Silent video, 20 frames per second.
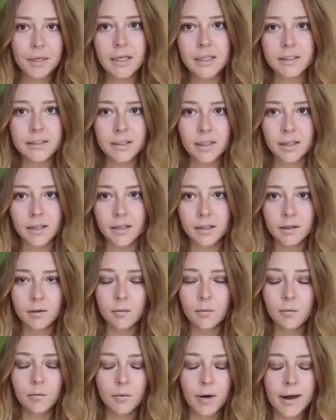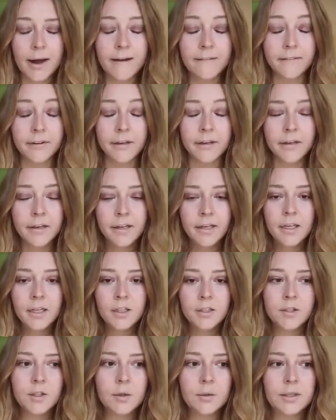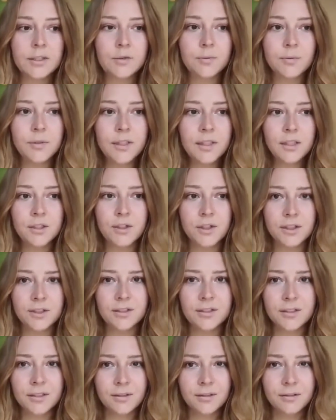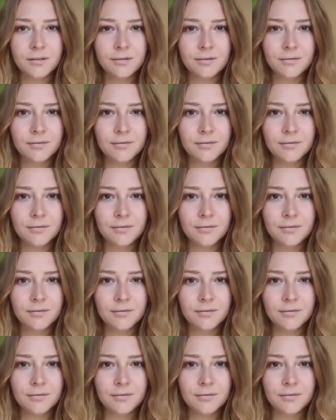pizza or whatever. So it's really just